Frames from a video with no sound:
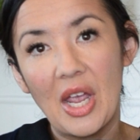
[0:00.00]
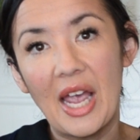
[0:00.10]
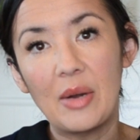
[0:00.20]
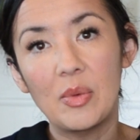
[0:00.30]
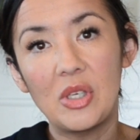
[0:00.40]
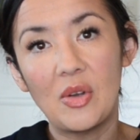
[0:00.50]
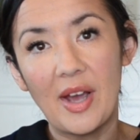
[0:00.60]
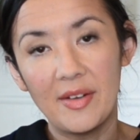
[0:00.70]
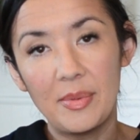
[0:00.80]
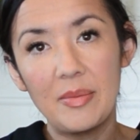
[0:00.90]
And when you
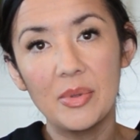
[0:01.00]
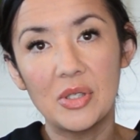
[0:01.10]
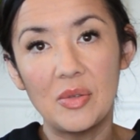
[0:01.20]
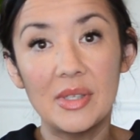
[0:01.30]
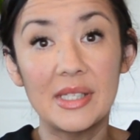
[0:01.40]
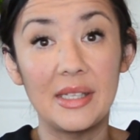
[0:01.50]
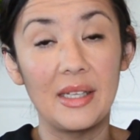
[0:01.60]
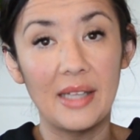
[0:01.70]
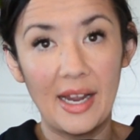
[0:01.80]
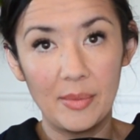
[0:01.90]
have people do this in the
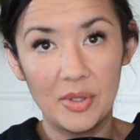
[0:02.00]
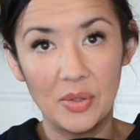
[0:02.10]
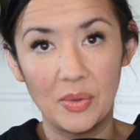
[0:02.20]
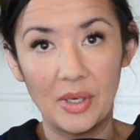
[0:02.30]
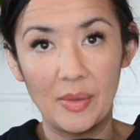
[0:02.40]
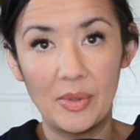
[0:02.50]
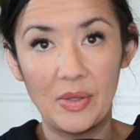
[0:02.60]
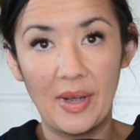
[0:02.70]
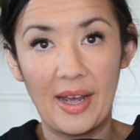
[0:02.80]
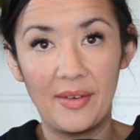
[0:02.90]
laboratory, when you
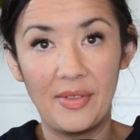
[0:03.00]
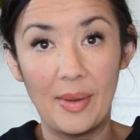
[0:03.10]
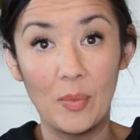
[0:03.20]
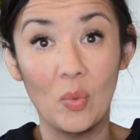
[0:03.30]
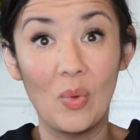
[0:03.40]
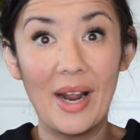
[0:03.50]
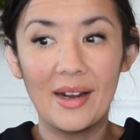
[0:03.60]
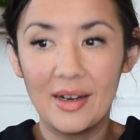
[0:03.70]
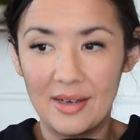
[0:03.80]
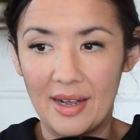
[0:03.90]
have them
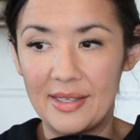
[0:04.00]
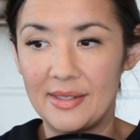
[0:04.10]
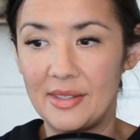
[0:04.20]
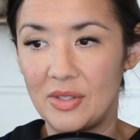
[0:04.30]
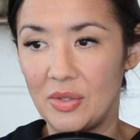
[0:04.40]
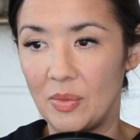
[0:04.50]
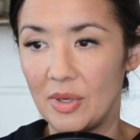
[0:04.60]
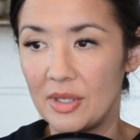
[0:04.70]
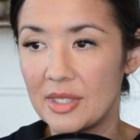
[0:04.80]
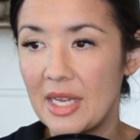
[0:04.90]
recognize these 2
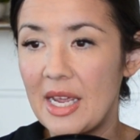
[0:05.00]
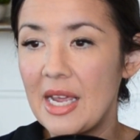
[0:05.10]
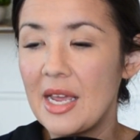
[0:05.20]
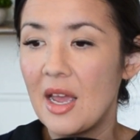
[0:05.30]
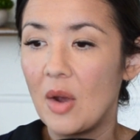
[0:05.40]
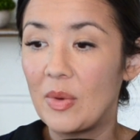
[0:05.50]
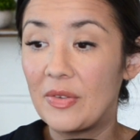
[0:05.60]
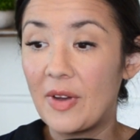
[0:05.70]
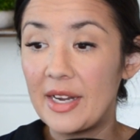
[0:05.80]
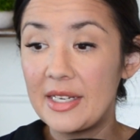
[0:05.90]
words, we
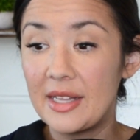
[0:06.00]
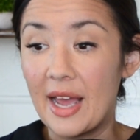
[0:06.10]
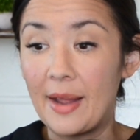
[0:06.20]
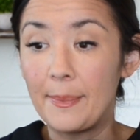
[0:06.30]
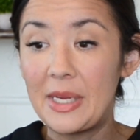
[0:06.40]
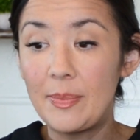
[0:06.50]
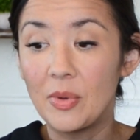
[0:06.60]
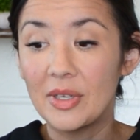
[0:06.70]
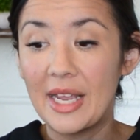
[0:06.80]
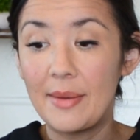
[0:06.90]
find that people
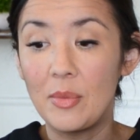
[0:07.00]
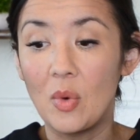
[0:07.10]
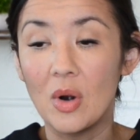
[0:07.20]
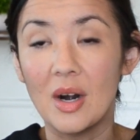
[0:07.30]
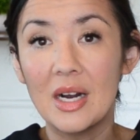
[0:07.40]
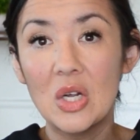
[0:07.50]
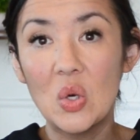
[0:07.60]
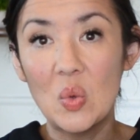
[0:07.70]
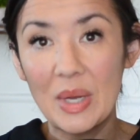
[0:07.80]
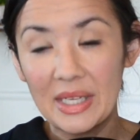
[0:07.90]
can more
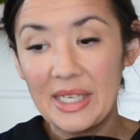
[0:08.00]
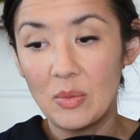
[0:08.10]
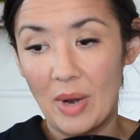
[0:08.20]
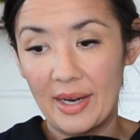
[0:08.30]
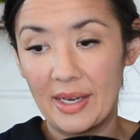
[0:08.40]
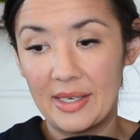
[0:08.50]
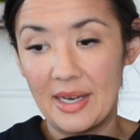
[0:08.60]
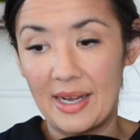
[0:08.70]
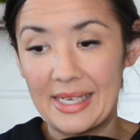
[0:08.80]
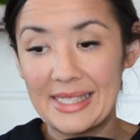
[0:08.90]
quickly
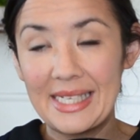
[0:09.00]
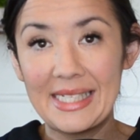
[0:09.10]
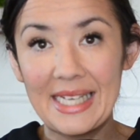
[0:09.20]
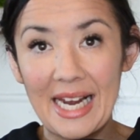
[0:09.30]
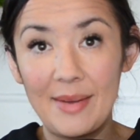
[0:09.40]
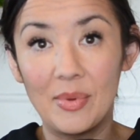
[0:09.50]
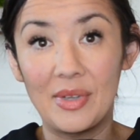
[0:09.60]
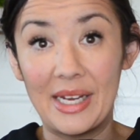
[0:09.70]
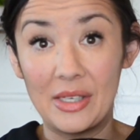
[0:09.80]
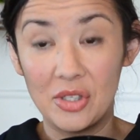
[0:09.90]
recognize table
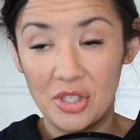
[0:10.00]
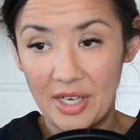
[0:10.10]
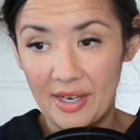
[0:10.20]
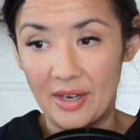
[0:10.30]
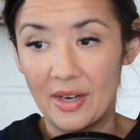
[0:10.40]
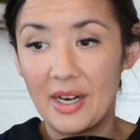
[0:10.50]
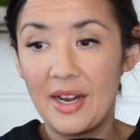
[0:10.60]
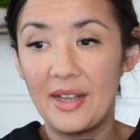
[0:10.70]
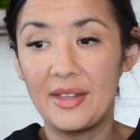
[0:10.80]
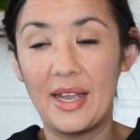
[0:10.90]
and chair
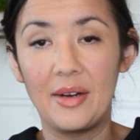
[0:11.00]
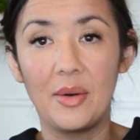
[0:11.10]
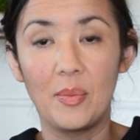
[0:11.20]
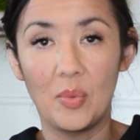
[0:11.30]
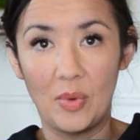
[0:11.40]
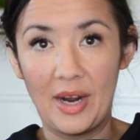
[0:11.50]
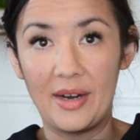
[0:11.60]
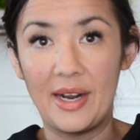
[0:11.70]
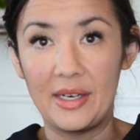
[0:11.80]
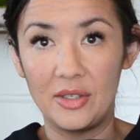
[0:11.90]
than bread
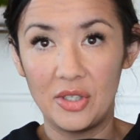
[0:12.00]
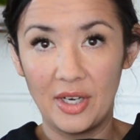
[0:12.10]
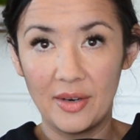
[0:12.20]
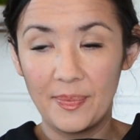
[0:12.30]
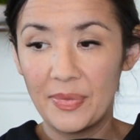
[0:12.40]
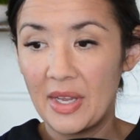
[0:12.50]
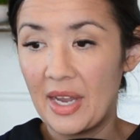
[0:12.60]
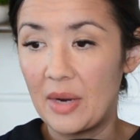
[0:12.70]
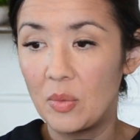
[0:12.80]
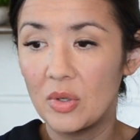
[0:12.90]
and chair.
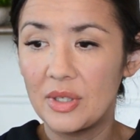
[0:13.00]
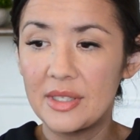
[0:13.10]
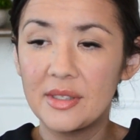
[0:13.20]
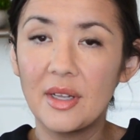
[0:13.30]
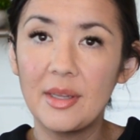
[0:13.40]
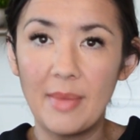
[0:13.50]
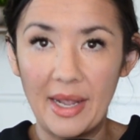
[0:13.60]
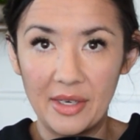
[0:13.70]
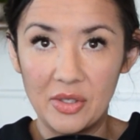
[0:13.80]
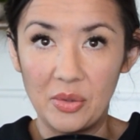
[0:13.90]
And this is on the
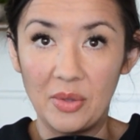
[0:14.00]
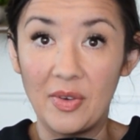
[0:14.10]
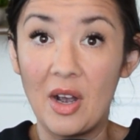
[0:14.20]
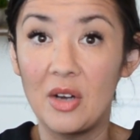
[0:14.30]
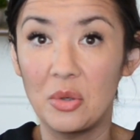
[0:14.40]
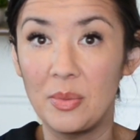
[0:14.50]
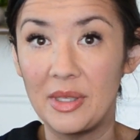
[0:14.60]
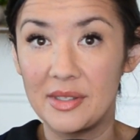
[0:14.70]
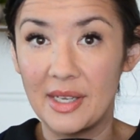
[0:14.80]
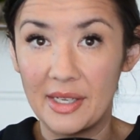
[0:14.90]
magnitude of 100
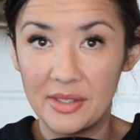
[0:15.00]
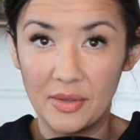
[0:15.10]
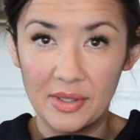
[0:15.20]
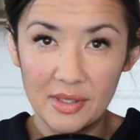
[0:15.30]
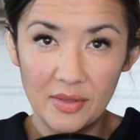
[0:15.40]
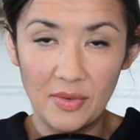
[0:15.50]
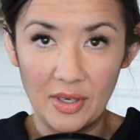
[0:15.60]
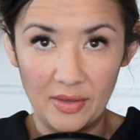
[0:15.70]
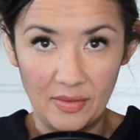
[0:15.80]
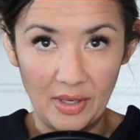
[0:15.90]
milliseconds. So this is very,
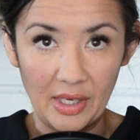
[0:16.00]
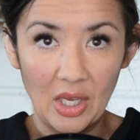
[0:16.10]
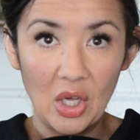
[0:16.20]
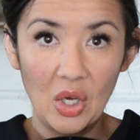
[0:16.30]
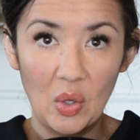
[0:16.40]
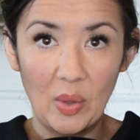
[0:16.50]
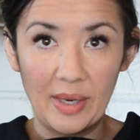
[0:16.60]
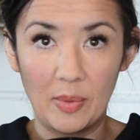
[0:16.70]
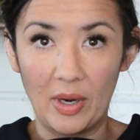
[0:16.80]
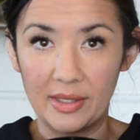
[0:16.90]
very quick
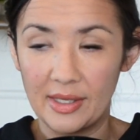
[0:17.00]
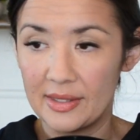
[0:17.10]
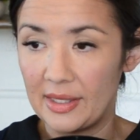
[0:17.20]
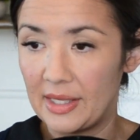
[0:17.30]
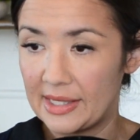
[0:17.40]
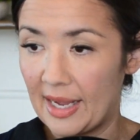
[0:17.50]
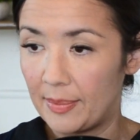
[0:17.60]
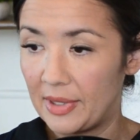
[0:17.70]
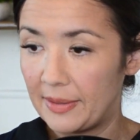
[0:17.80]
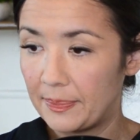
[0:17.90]
processing that's
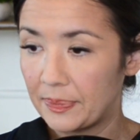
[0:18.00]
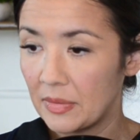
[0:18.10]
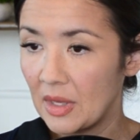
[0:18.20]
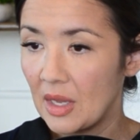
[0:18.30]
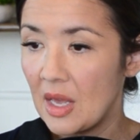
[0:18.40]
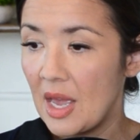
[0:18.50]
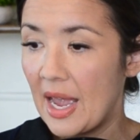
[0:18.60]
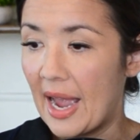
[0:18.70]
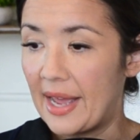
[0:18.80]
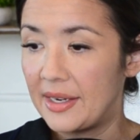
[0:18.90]
happening.
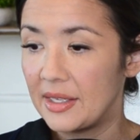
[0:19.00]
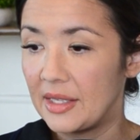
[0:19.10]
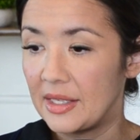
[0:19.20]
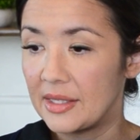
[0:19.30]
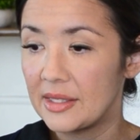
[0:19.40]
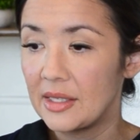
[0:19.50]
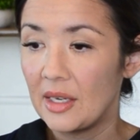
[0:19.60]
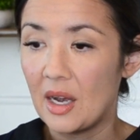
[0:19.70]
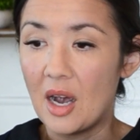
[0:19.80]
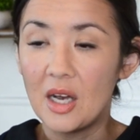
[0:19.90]
And this
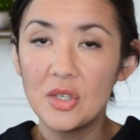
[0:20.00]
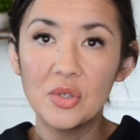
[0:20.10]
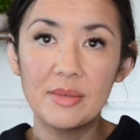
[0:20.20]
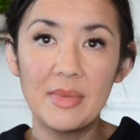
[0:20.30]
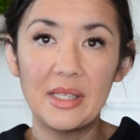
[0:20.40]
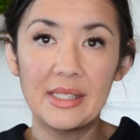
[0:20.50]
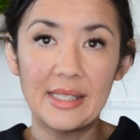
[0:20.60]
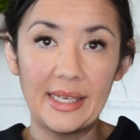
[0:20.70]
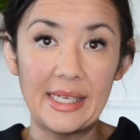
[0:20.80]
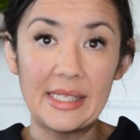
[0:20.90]
100
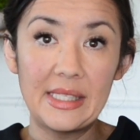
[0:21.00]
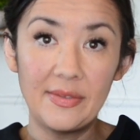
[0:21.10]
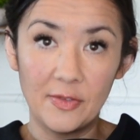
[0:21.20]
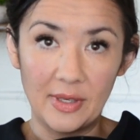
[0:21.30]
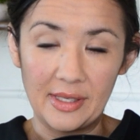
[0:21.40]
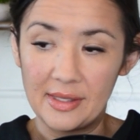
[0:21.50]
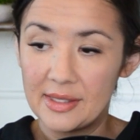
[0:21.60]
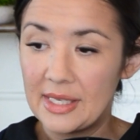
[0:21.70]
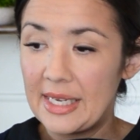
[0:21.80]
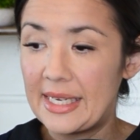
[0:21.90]
millisecond difference
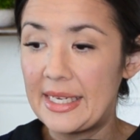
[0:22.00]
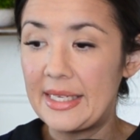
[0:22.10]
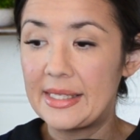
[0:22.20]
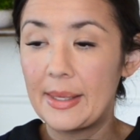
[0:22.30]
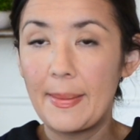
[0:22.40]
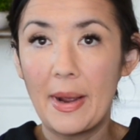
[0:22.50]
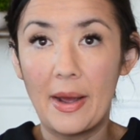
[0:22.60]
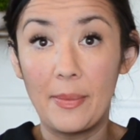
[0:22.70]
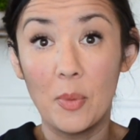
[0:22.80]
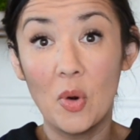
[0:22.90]
is the
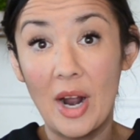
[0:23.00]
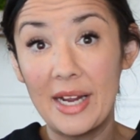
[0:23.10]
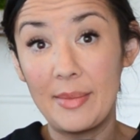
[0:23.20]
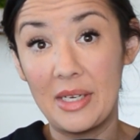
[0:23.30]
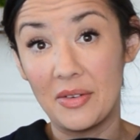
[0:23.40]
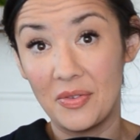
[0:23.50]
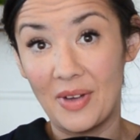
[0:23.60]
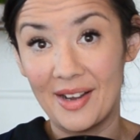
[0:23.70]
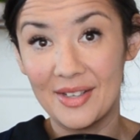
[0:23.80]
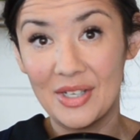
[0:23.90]
priming
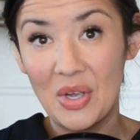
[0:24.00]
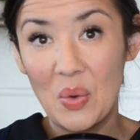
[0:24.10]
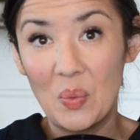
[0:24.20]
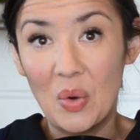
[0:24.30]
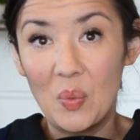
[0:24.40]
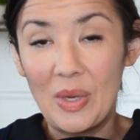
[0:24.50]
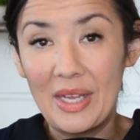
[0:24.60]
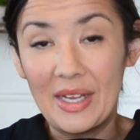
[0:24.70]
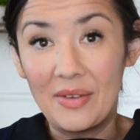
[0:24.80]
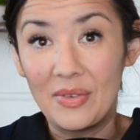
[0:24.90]
effect, where we
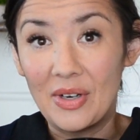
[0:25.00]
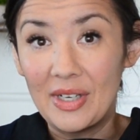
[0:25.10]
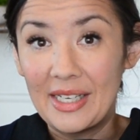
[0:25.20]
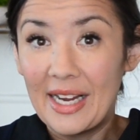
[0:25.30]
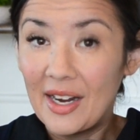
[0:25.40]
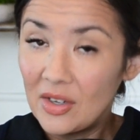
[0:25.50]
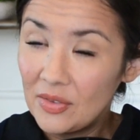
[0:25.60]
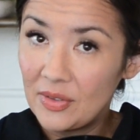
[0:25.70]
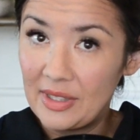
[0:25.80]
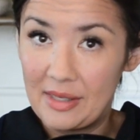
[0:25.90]
can very
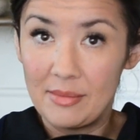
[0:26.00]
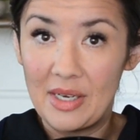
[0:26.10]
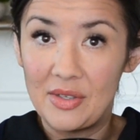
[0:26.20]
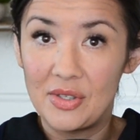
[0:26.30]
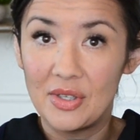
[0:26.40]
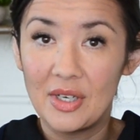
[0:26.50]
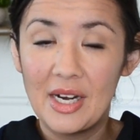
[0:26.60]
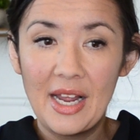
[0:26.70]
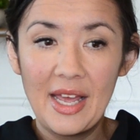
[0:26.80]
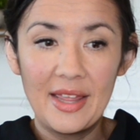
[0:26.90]
carefully measure
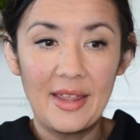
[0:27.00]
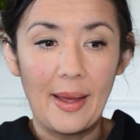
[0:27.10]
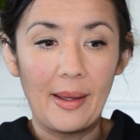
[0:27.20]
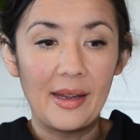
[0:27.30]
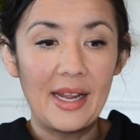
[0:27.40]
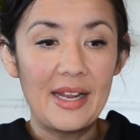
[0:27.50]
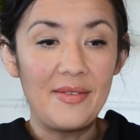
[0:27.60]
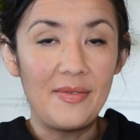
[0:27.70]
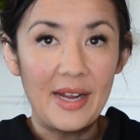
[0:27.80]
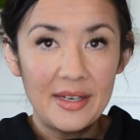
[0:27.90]
the
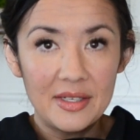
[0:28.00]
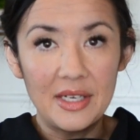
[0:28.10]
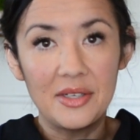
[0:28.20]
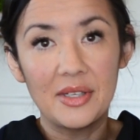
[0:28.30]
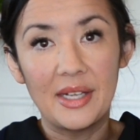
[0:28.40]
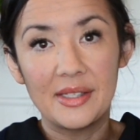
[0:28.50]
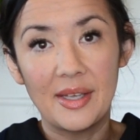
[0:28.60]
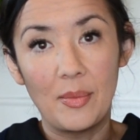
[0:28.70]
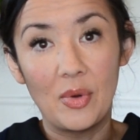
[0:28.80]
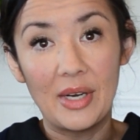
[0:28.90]
advantage that
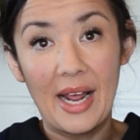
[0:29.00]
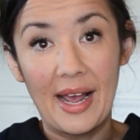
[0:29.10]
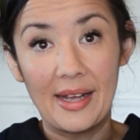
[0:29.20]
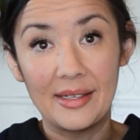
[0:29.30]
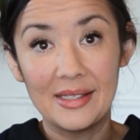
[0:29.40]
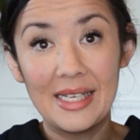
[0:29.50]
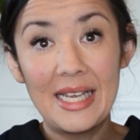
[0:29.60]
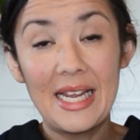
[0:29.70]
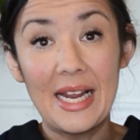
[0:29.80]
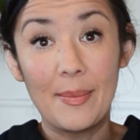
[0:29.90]
someone has
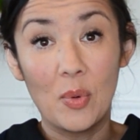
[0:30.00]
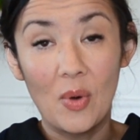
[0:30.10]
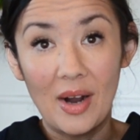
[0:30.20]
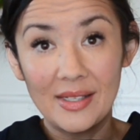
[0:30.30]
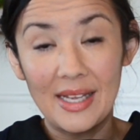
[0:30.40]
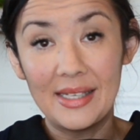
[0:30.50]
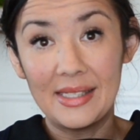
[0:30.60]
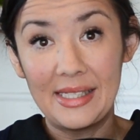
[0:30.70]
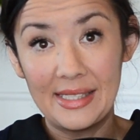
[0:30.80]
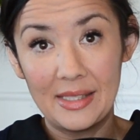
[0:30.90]
in
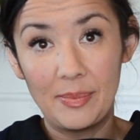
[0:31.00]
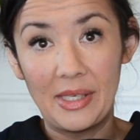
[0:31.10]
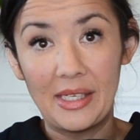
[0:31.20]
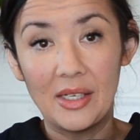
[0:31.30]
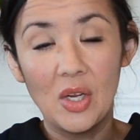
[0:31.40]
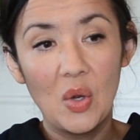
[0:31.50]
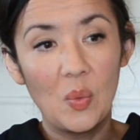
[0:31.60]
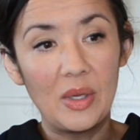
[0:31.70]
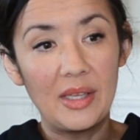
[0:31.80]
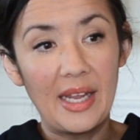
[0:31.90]
processing speed
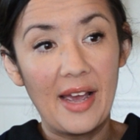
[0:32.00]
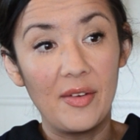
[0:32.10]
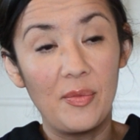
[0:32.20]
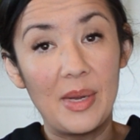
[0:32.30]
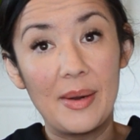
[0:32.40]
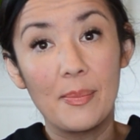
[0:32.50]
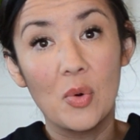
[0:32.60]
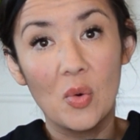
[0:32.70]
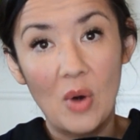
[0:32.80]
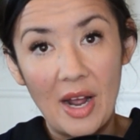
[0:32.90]
when they have been
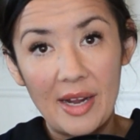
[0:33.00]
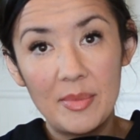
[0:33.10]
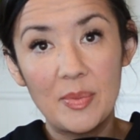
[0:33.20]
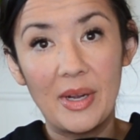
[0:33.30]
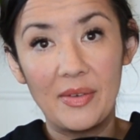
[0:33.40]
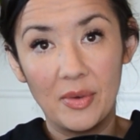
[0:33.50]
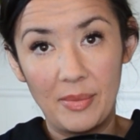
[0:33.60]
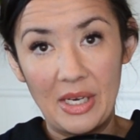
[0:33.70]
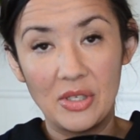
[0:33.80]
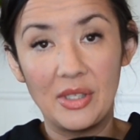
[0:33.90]
primed by
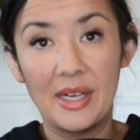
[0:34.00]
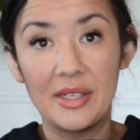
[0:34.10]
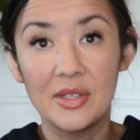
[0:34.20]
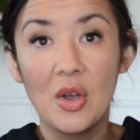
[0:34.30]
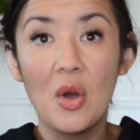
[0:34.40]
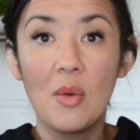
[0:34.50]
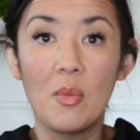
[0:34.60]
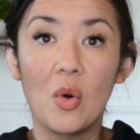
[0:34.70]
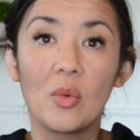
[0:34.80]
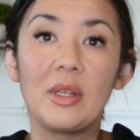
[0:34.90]
information that is
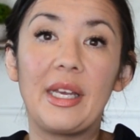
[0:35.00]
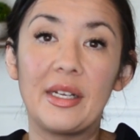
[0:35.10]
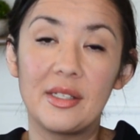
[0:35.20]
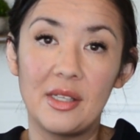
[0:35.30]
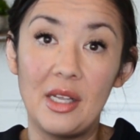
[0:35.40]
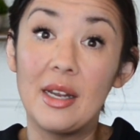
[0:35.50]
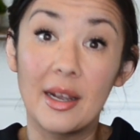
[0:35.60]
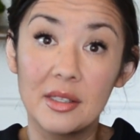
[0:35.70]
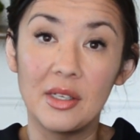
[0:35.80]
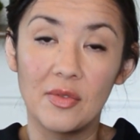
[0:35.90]
more related to the
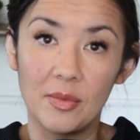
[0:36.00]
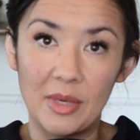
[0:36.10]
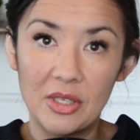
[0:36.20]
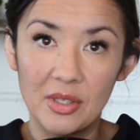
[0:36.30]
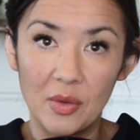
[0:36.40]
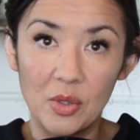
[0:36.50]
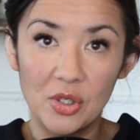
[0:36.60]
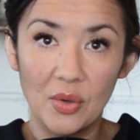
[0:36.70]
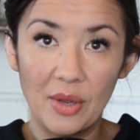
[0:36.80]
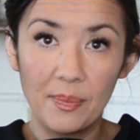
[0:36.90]
next information that we show
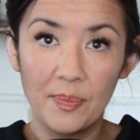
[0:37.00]
them.